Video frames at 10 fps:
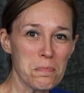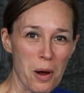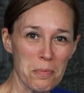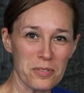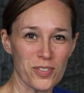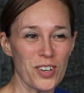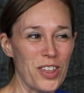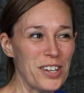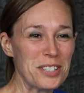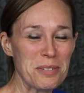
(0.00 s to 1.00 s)
pumped for
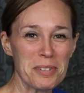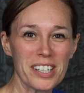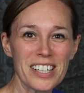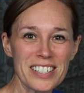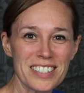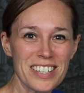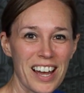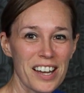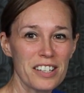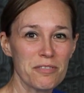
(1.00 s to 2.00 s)
this because
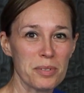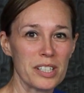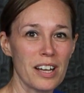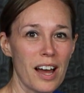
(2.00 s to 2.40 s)
I have been